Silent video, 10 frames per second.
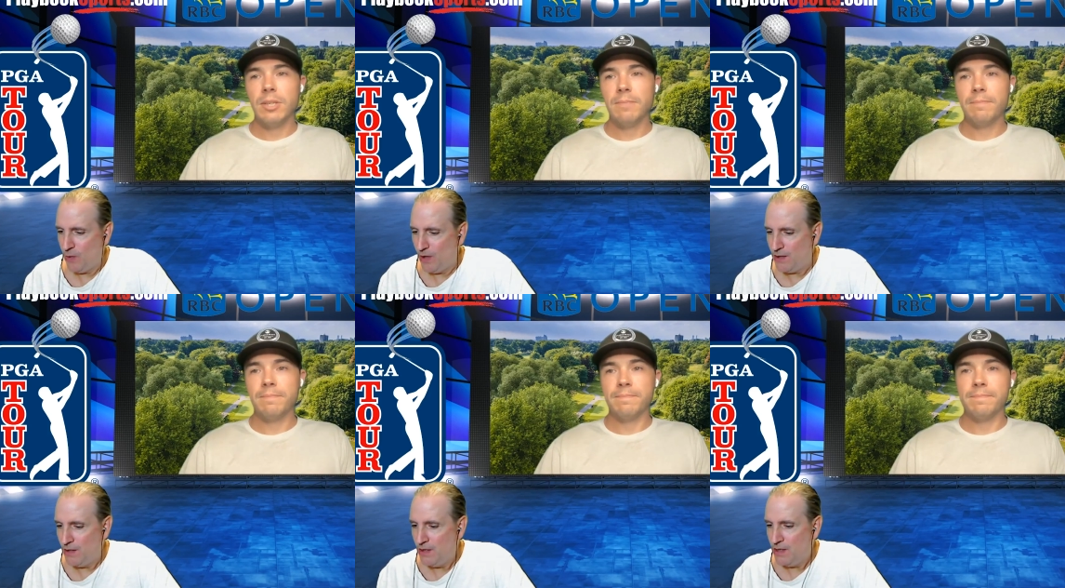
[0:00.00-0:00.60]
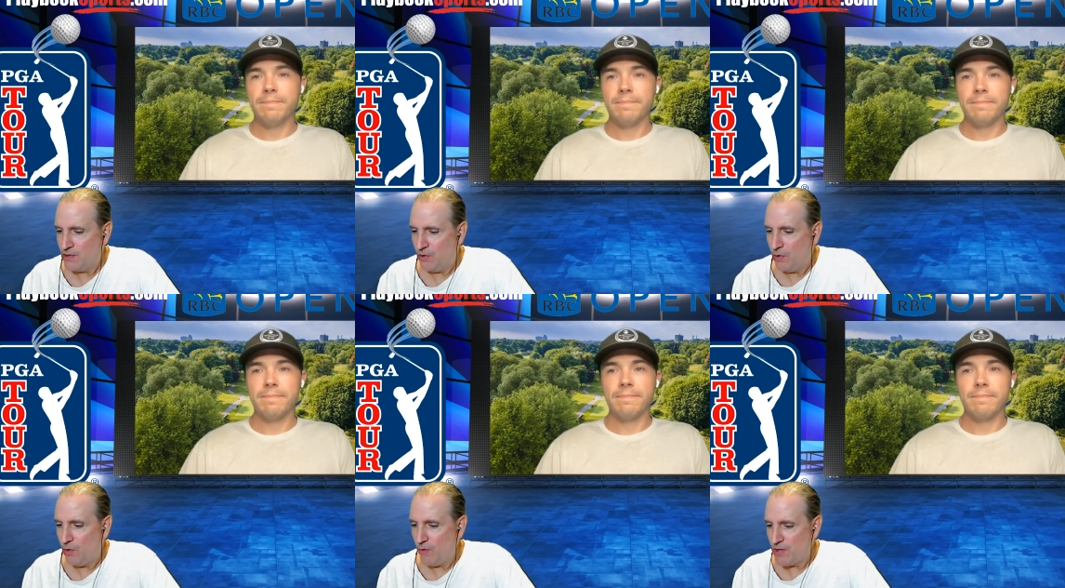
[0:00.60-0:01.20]
Speaker 1: 1 so
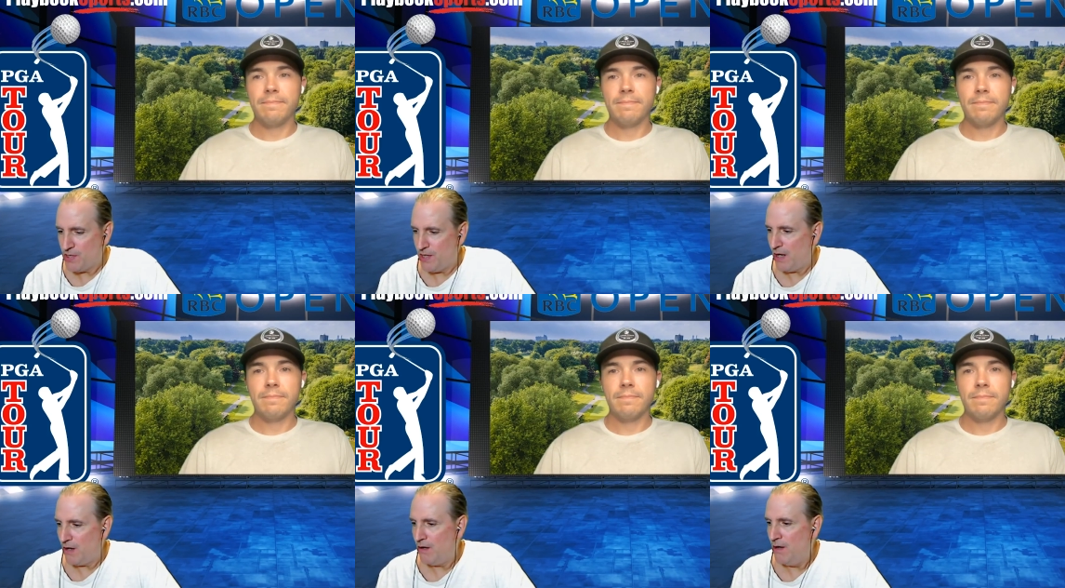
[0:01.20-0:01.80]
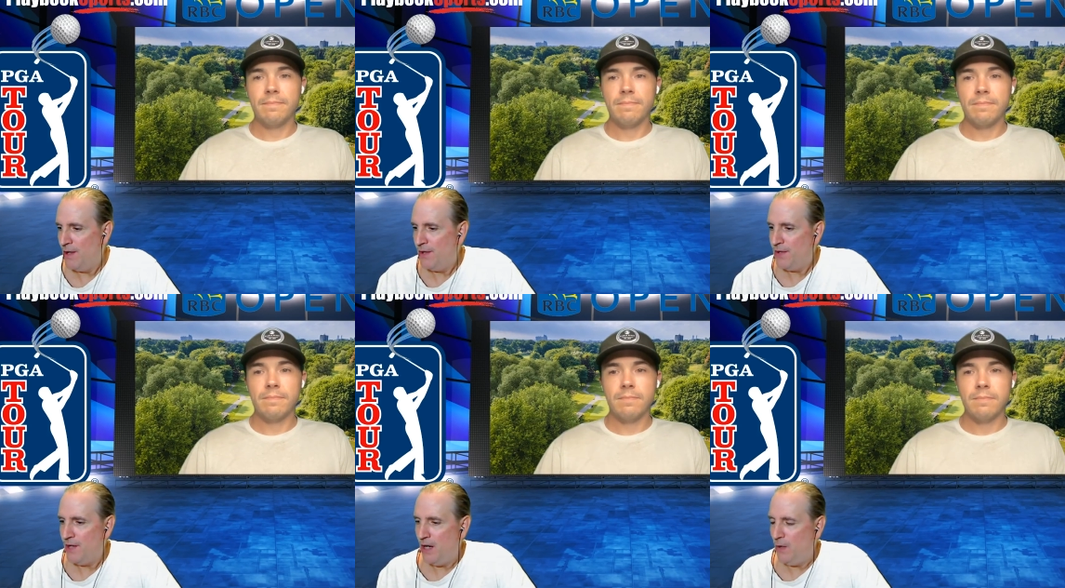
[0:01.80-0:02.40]
no rush there
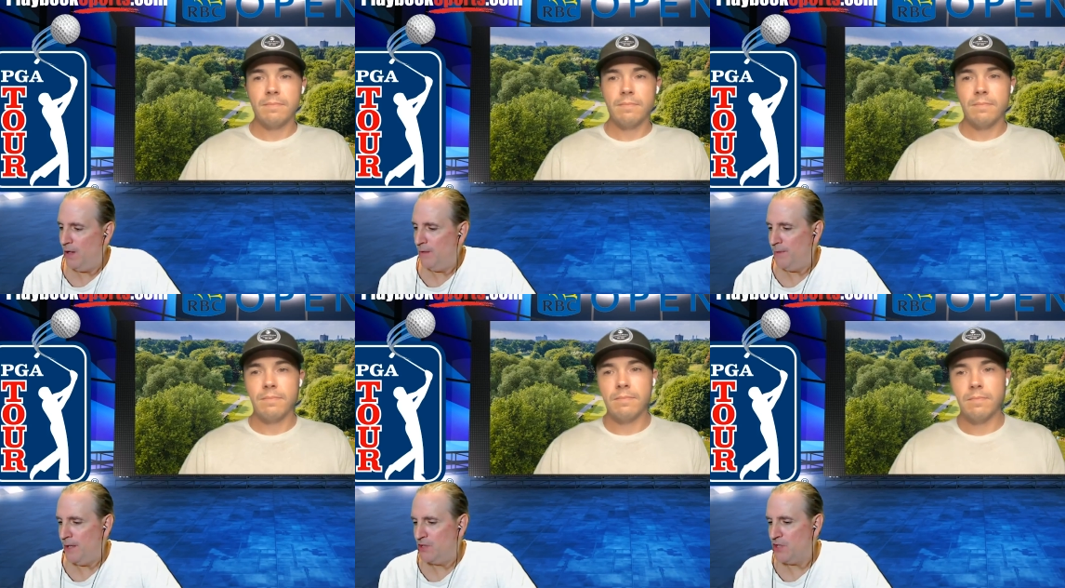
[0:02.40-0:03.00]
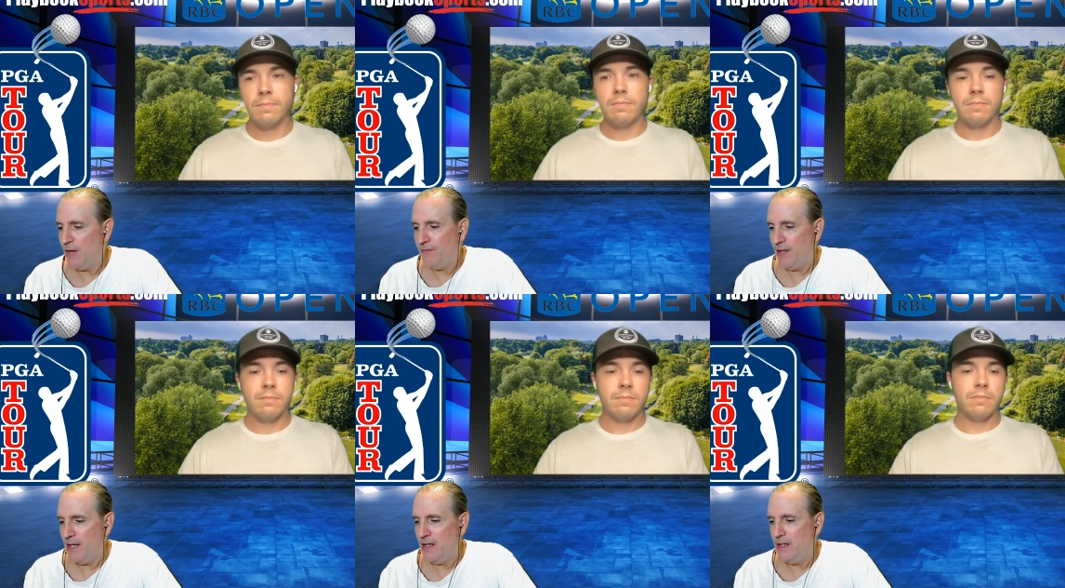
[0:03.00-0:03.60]
uh, but
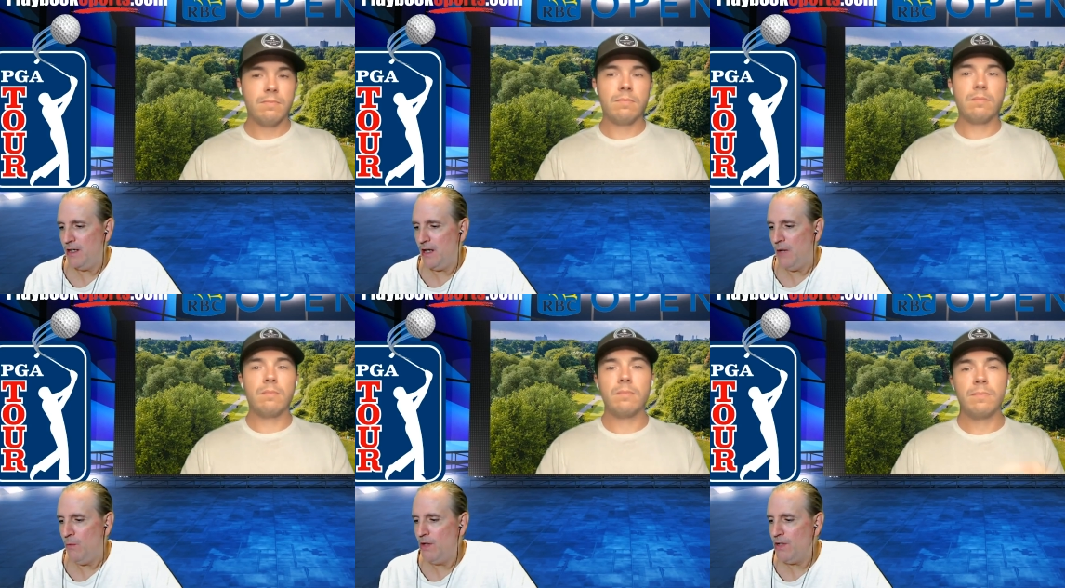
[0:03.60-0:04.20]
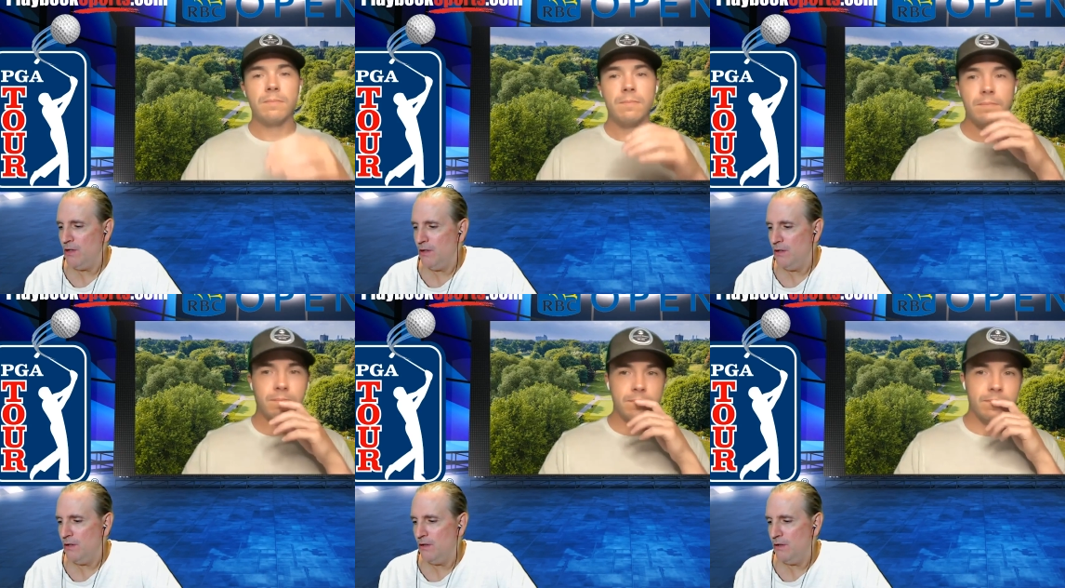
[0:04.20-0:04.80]
Schauffele I
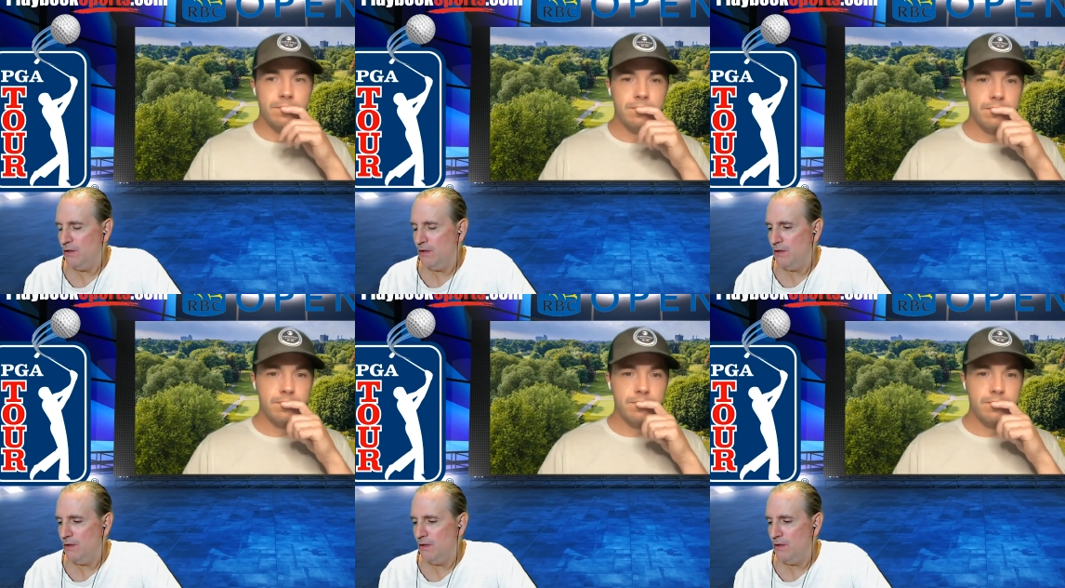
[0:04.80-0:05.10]
wonder